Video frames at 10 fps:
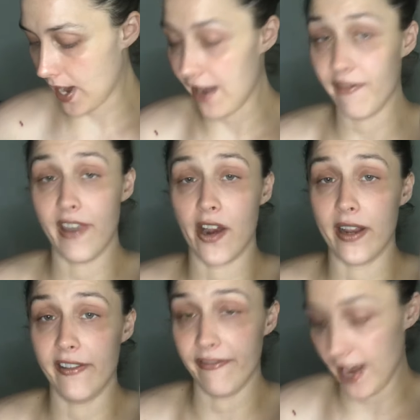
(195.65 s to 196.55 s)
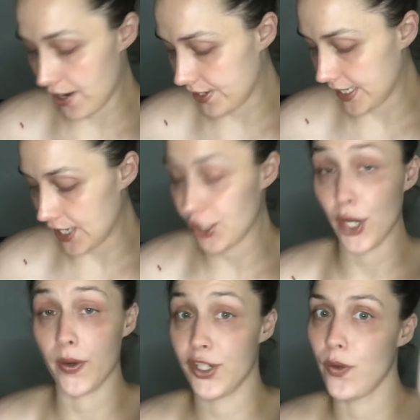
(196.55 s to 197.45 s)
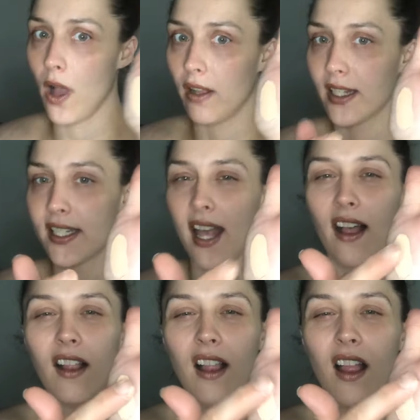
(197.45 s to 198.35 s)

I have very fair skin tone, as you all can tell.